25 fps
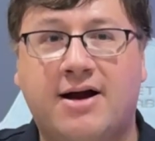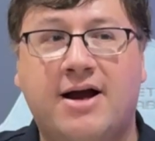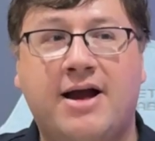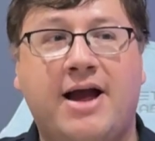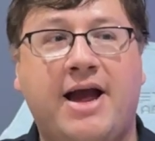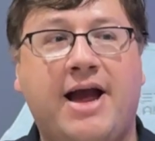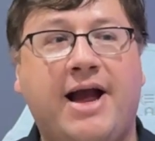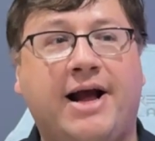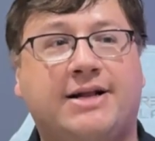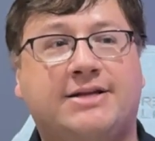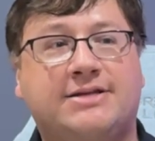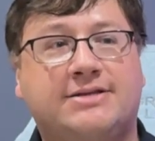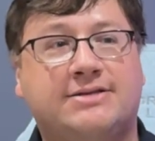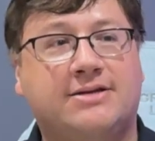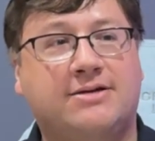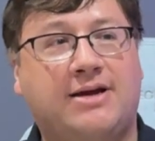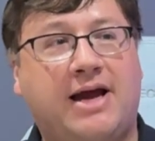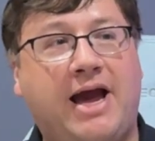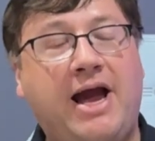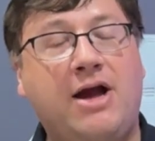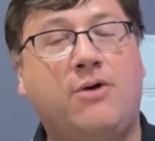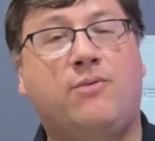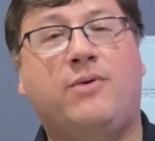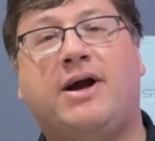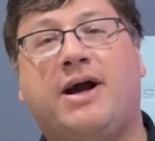It's,
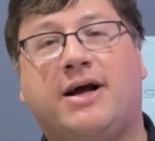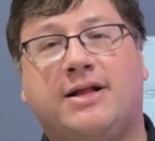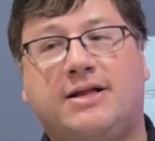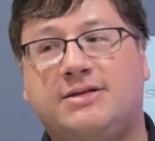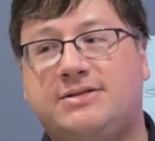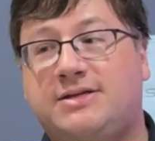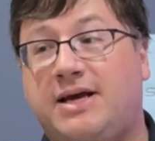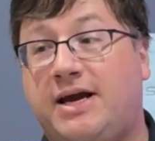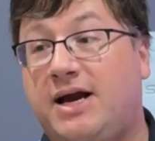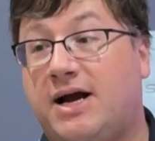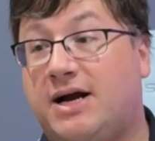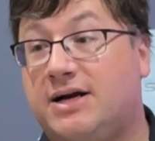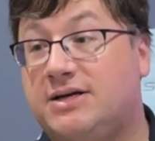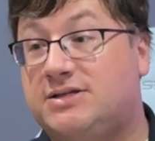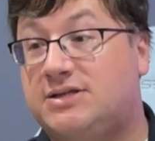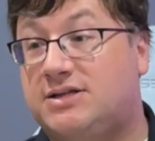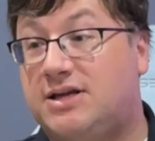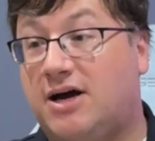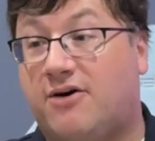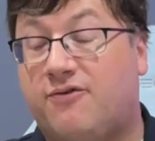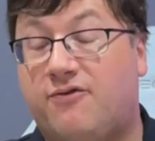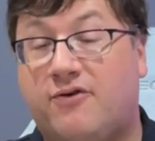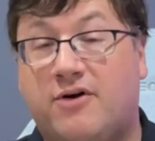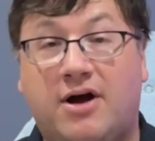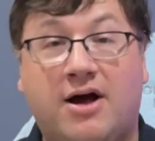hey, we got this AI
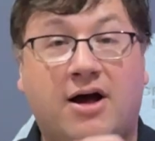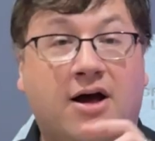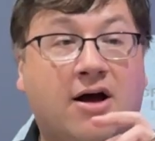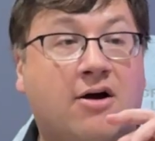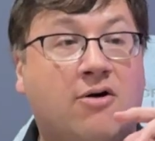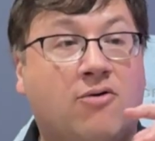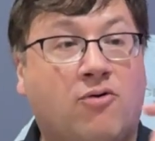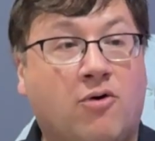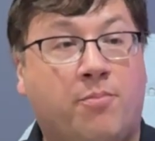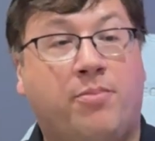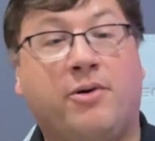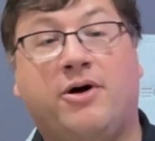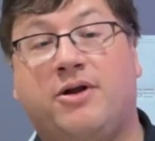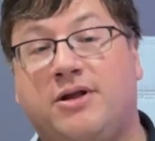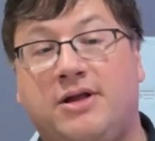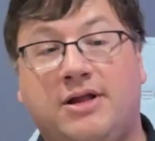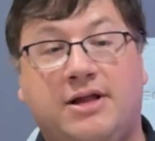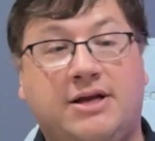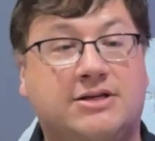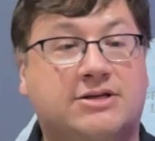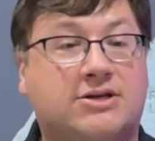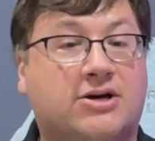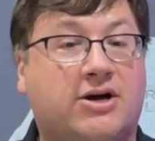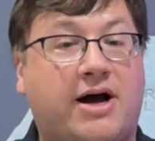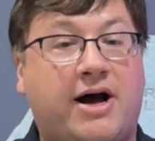stuff. We're building
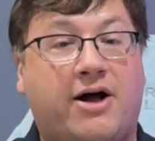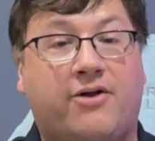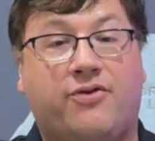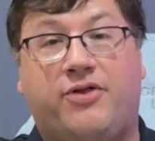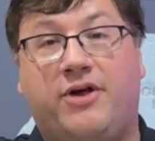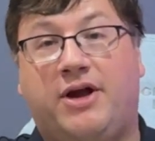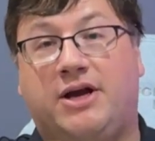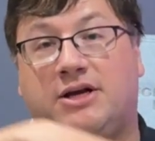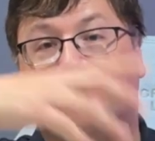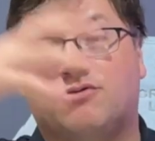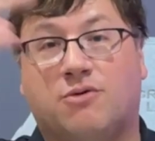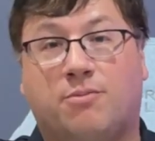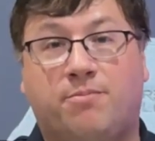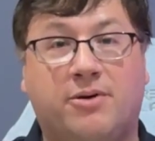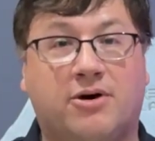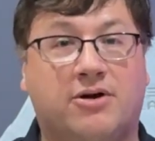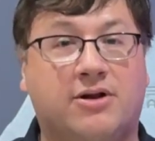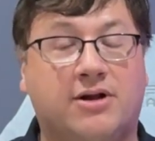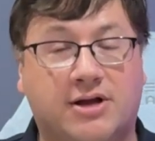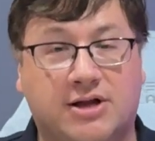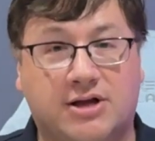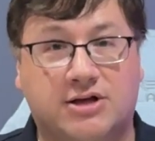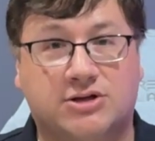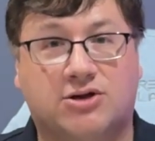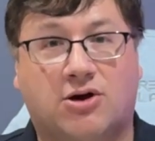these cloud things. We're
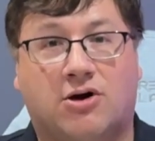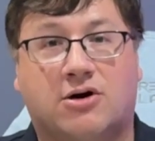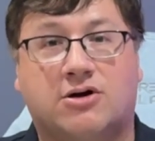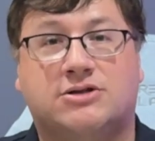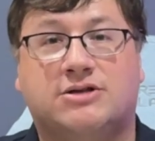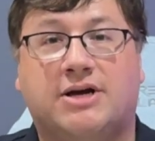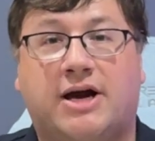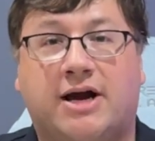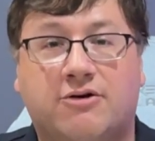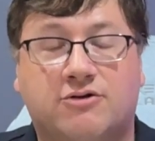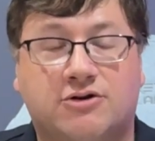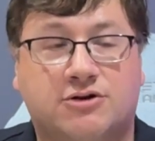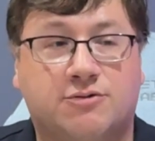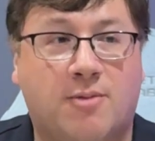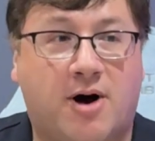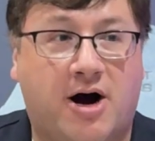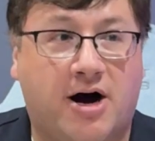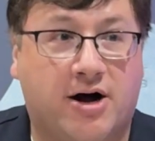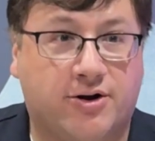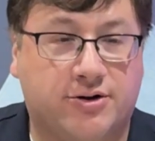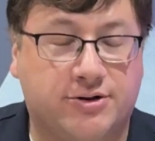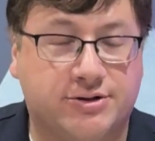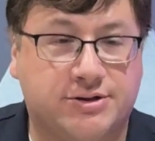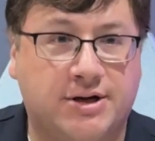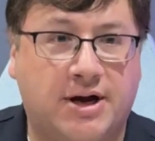building these large language
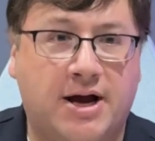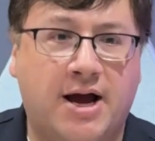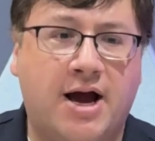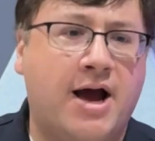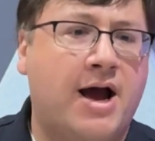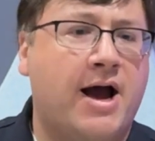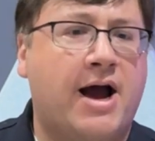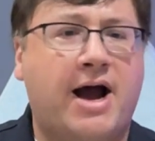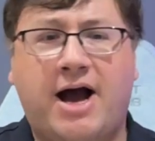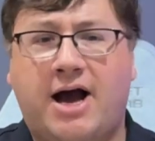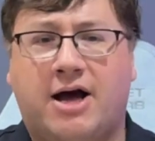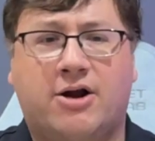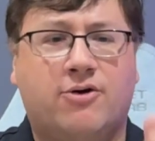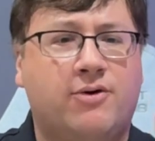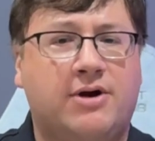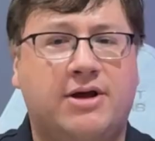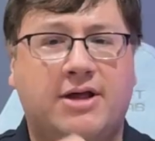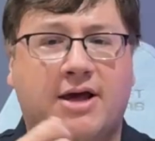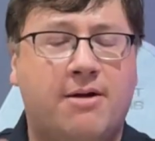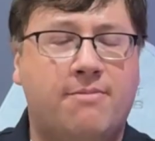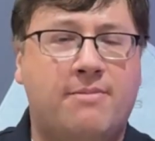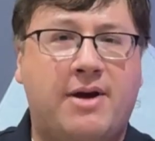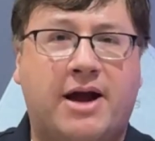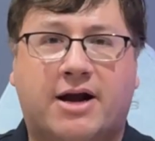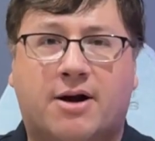models. How do we
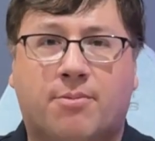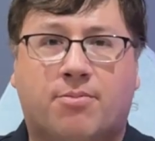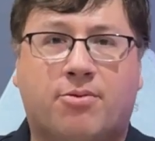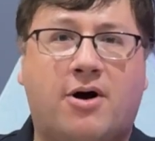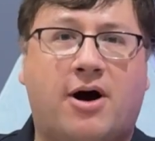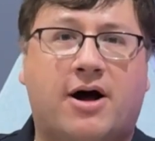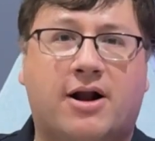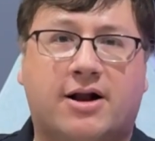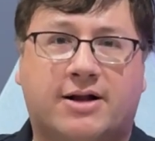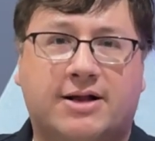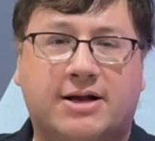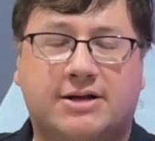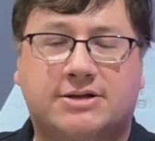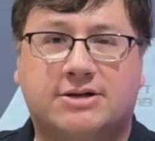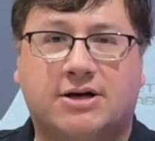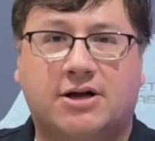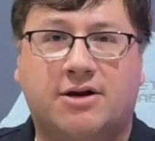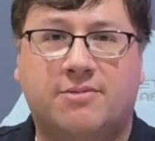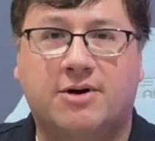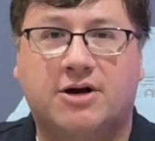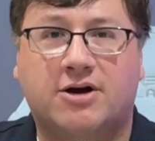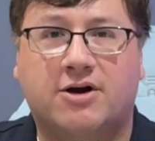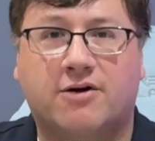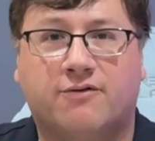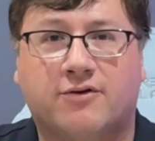then make a product that's going to
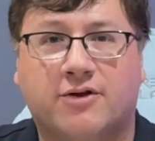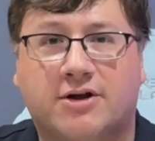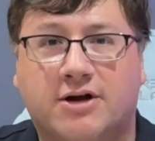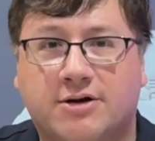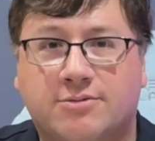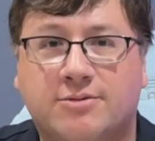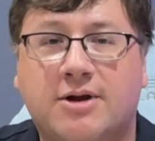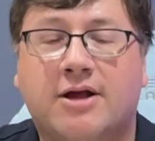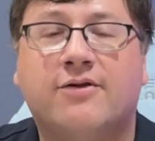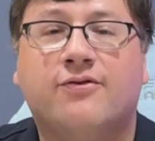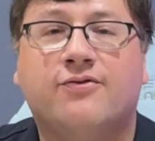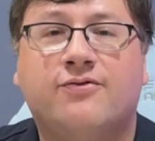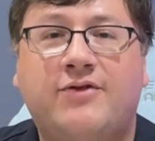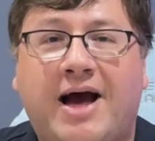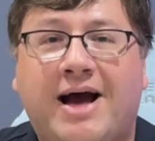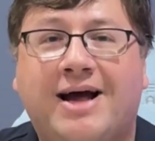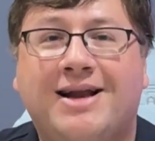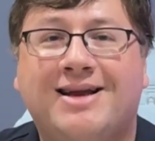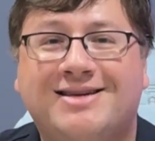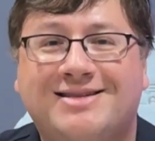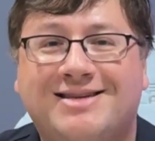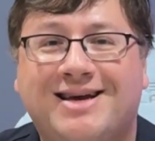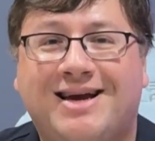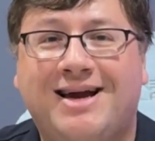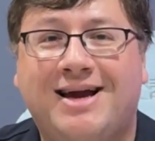be good for the company? That
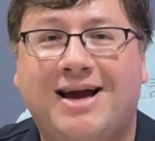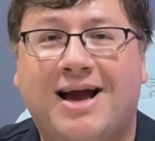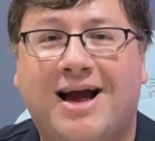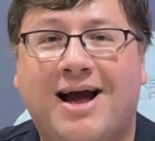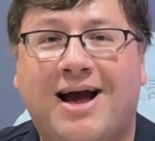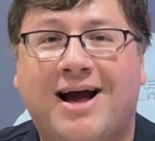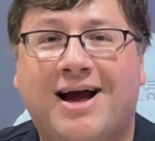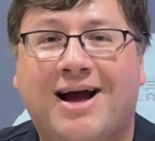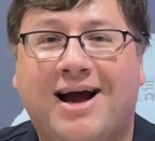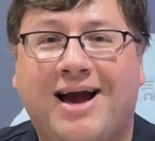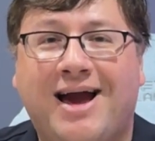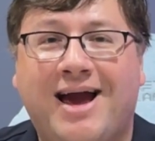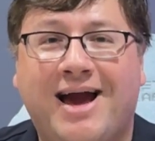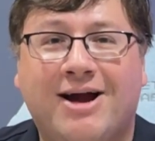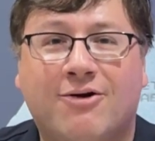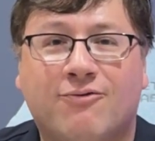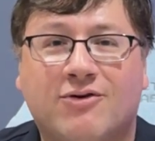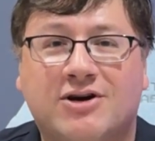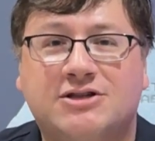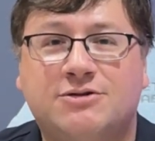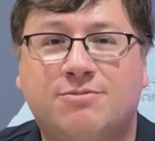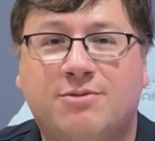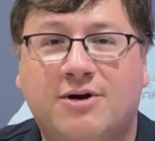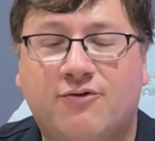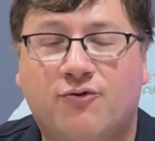is a
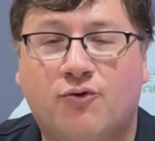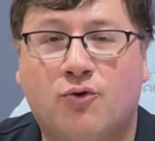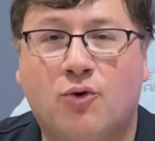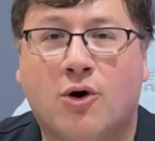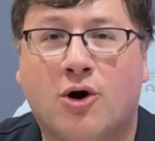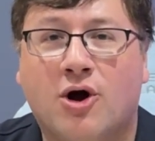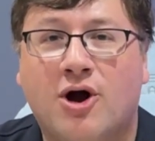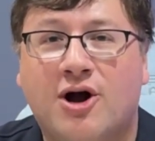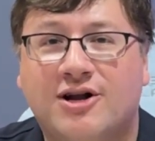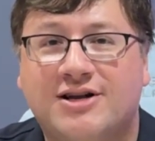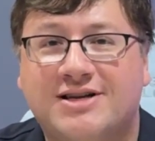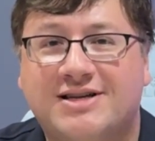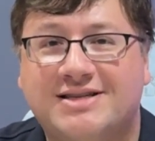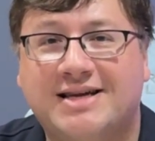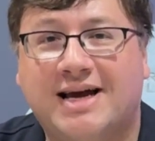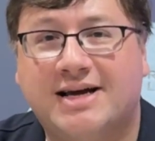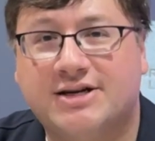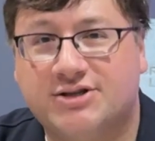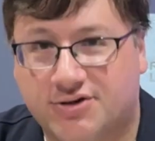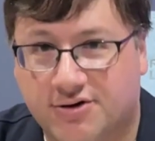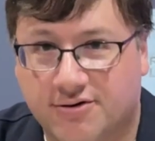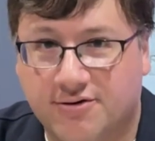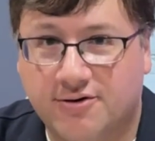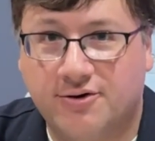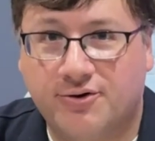recipe for
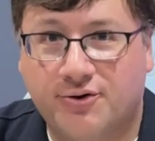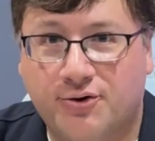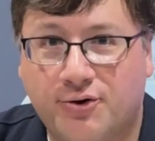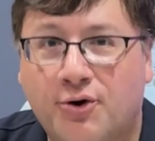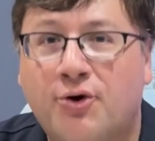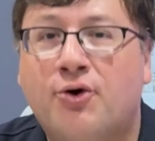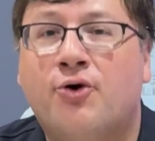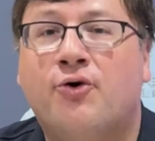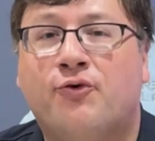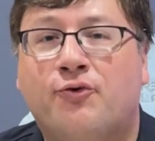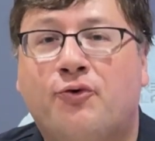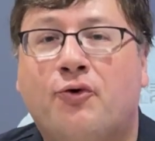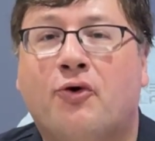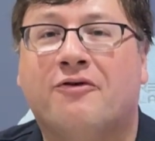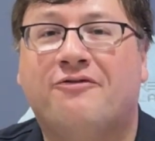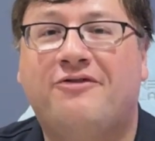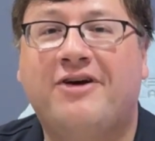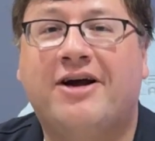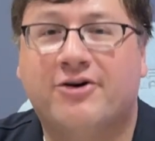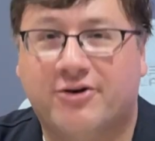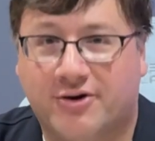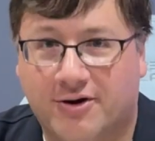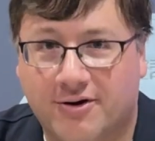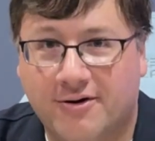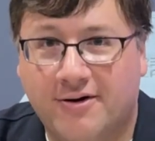disaster, for
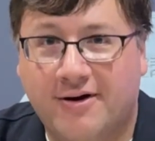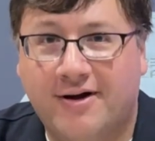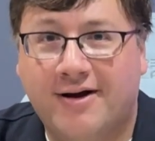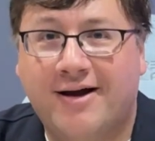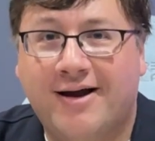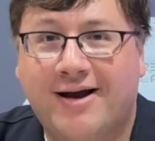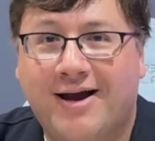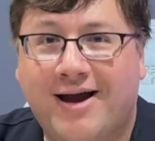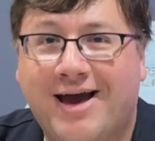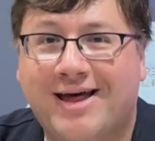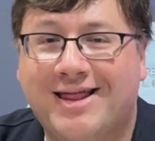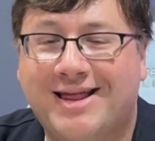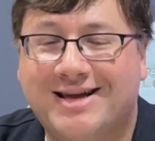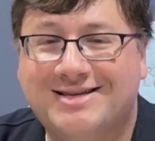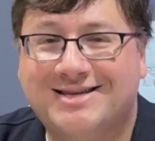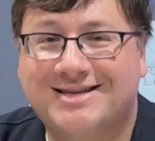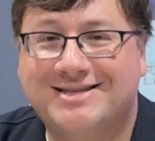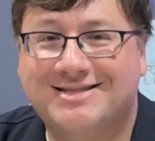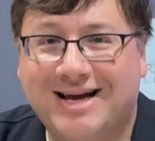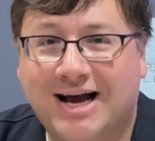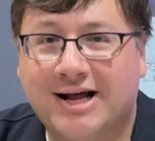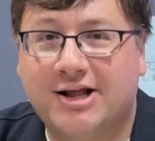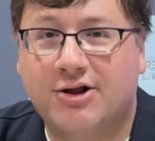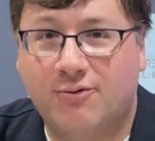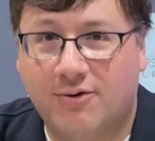failure. And that's
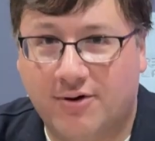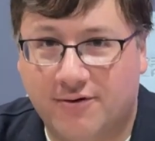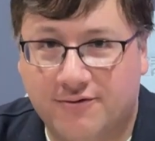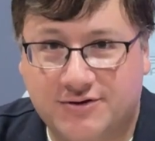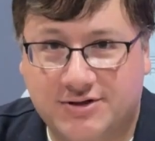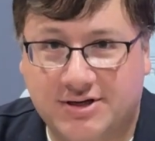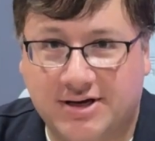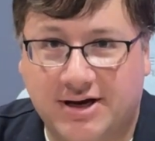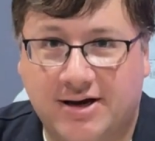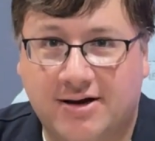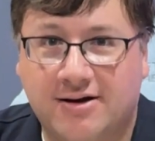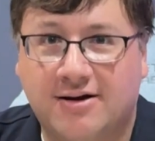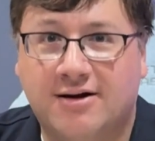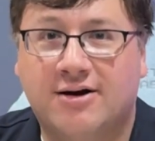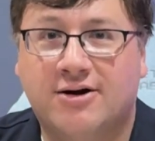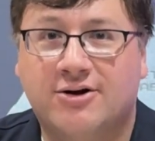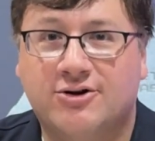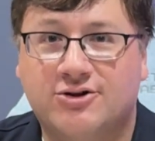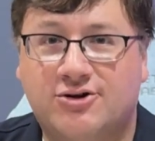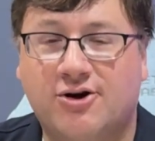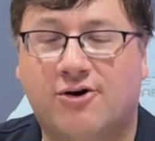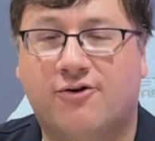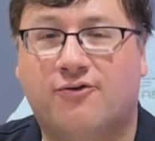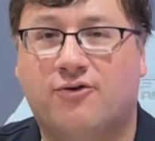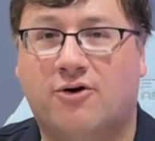exactly what you've seen
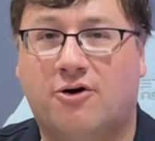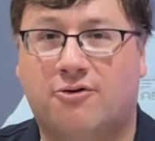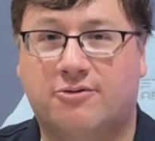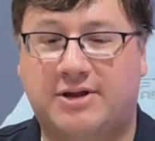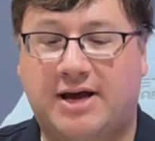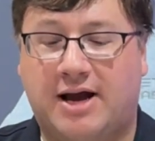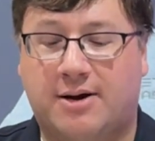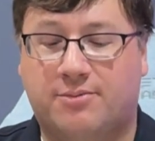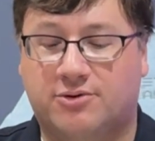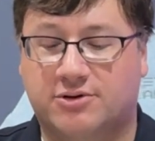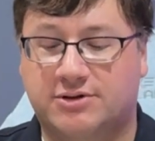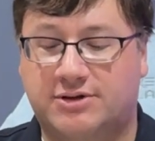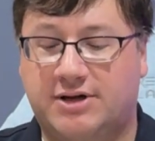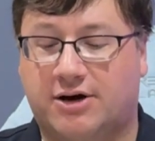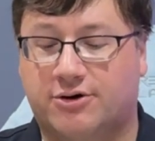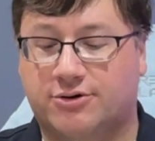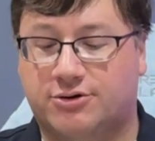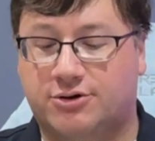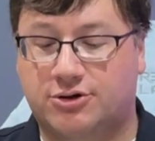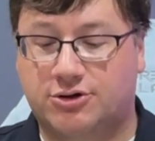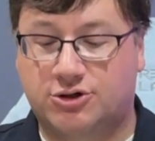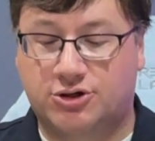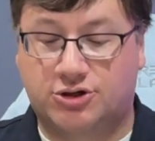so far with Apple Intelligence.